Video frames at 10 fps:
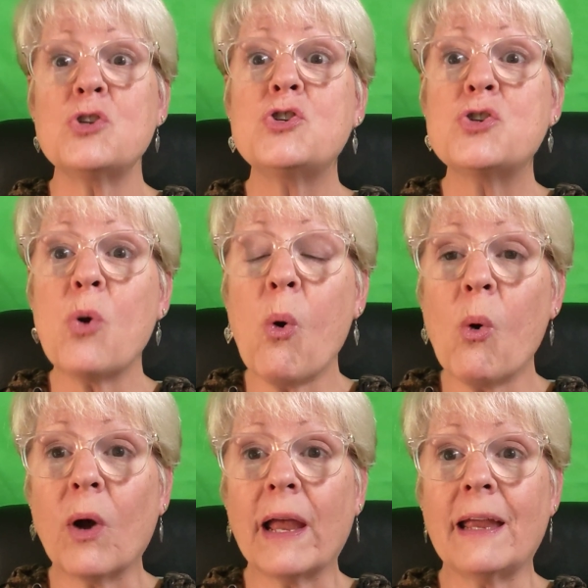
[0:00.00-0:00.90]

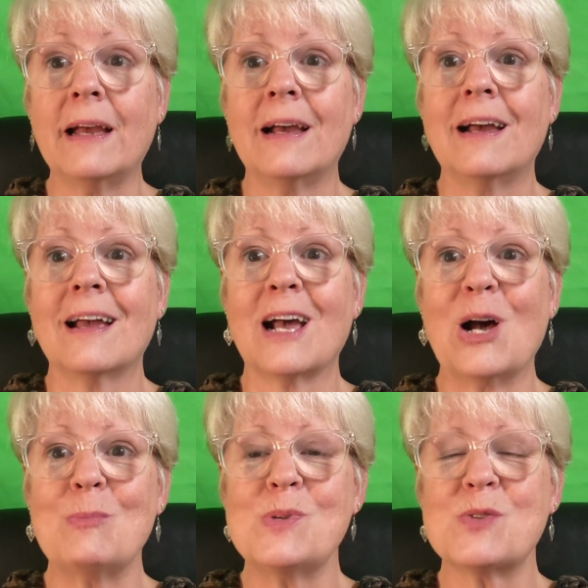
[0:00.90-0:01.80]
Joy
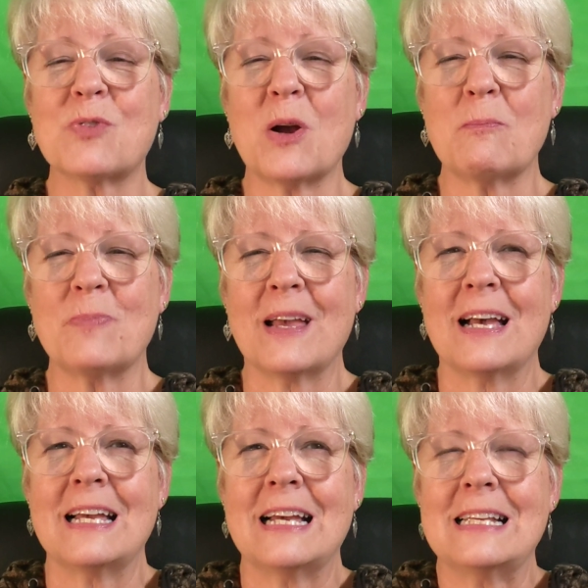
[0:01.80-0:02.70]
comes from
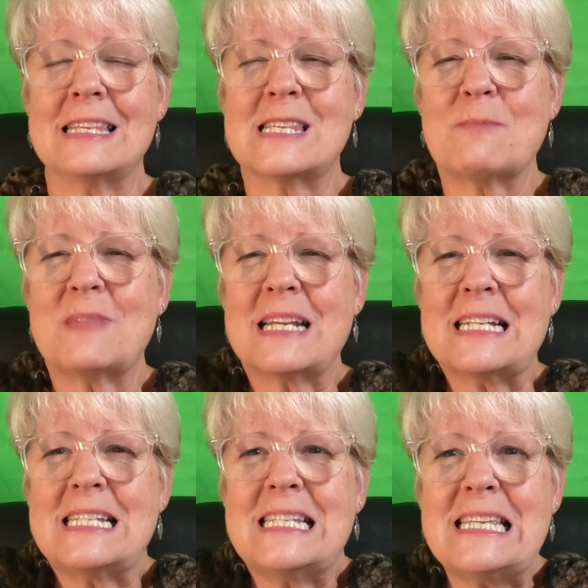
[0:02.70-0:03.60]

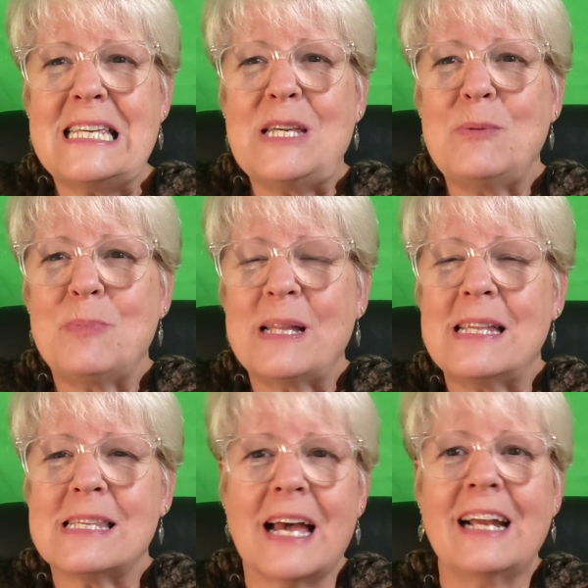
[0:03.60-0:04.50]
something deep
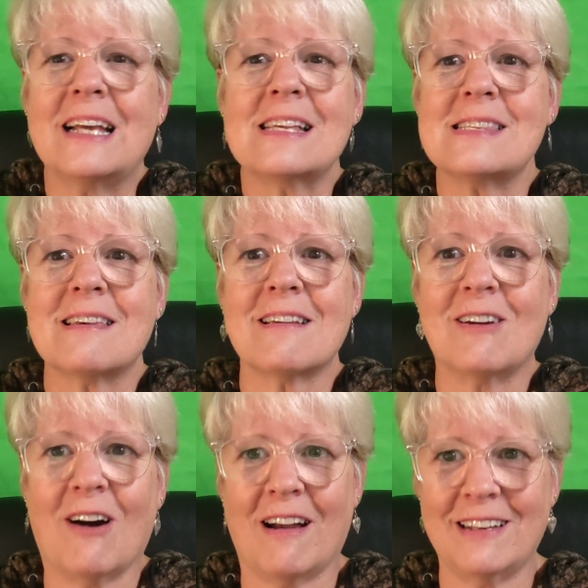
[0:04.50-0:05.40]
inside us that
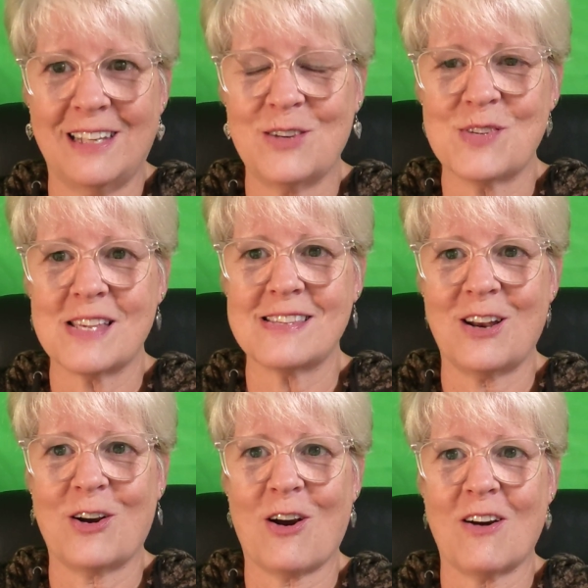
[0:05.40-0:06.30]
God gives us in
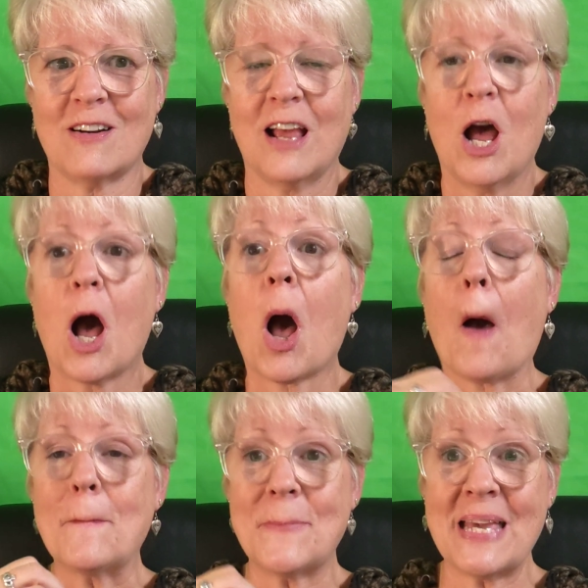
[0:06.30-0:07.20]
our heart,
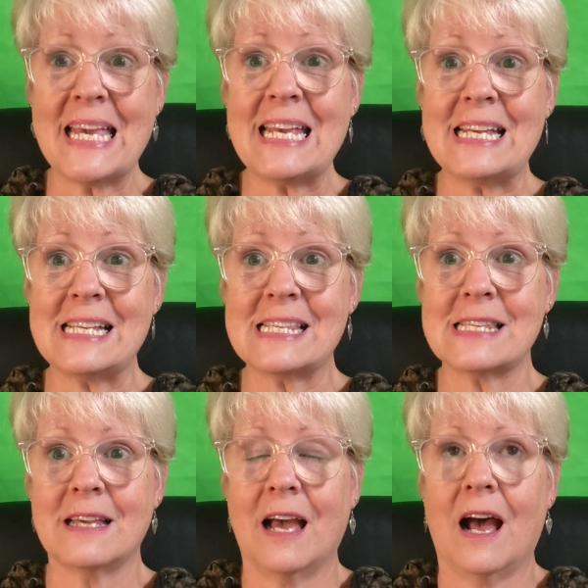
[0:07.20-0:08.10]
a
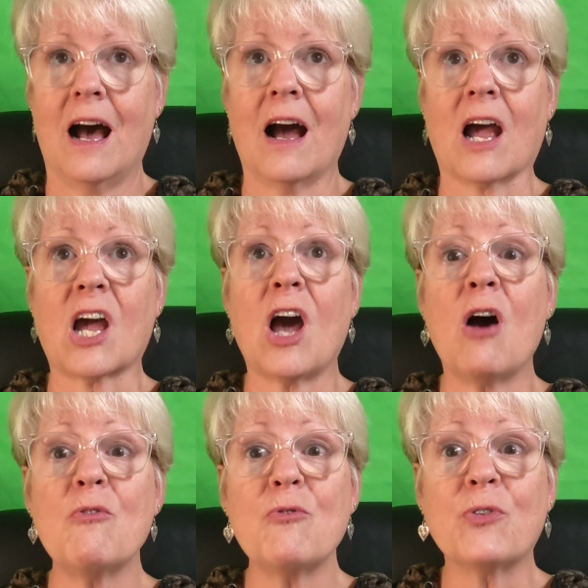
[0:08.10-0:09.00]
peace, a
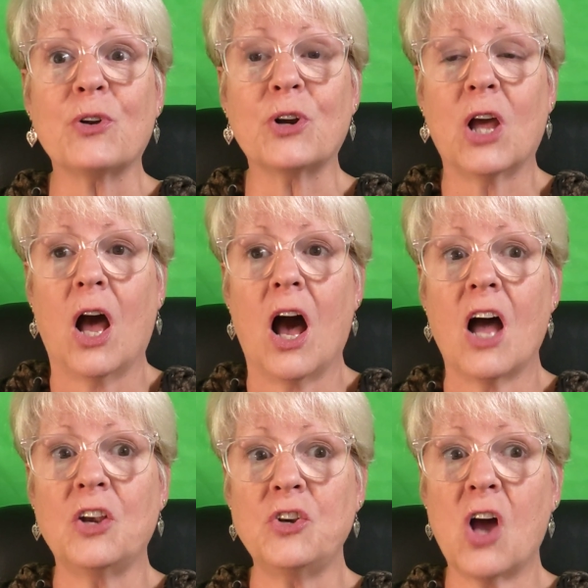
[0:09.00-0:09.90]
comfort,
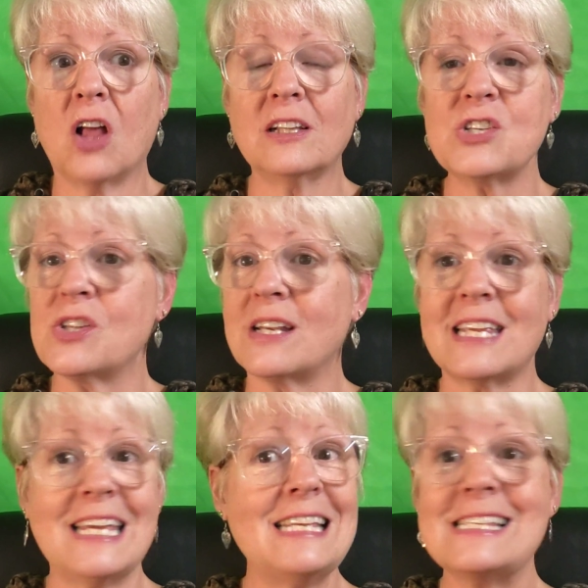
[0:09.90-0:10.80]
a knowledge that
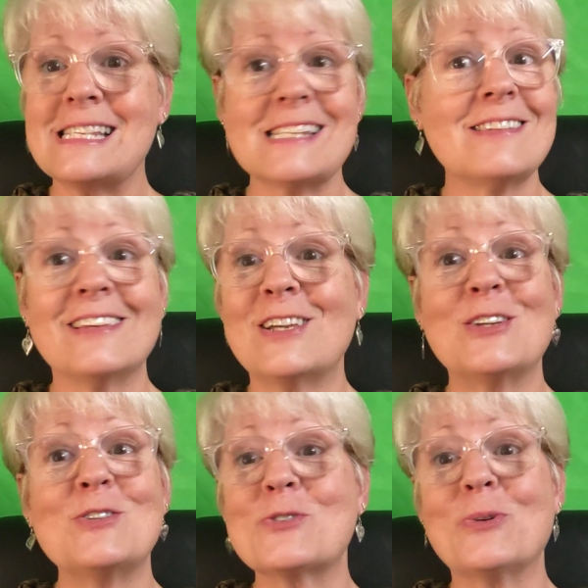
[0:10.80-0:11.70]
He's still in
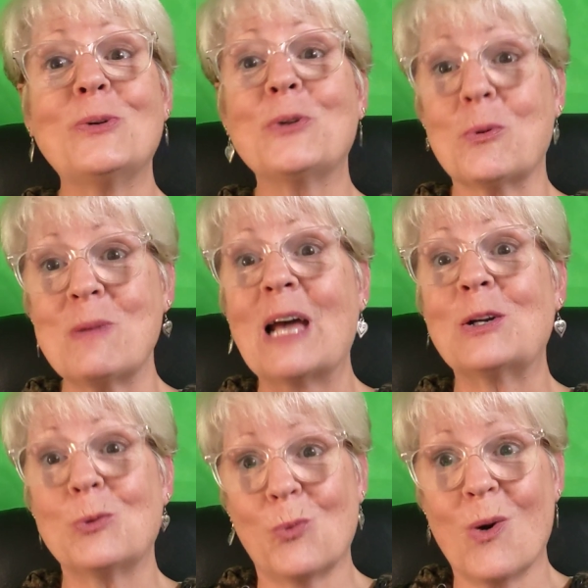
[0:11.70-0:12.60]
control no
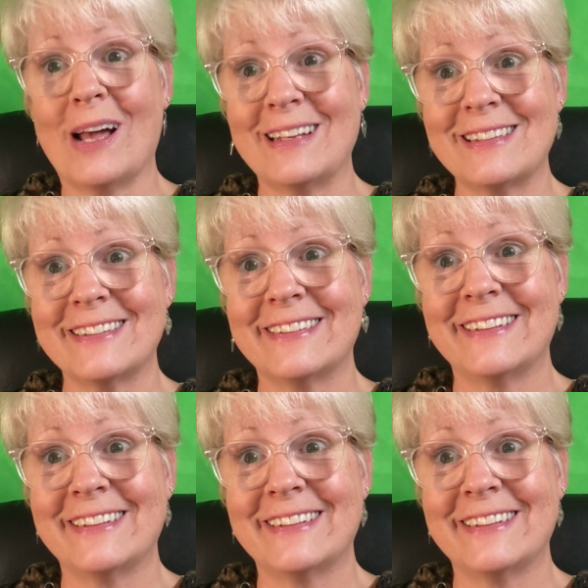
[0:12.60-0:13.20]
matter what.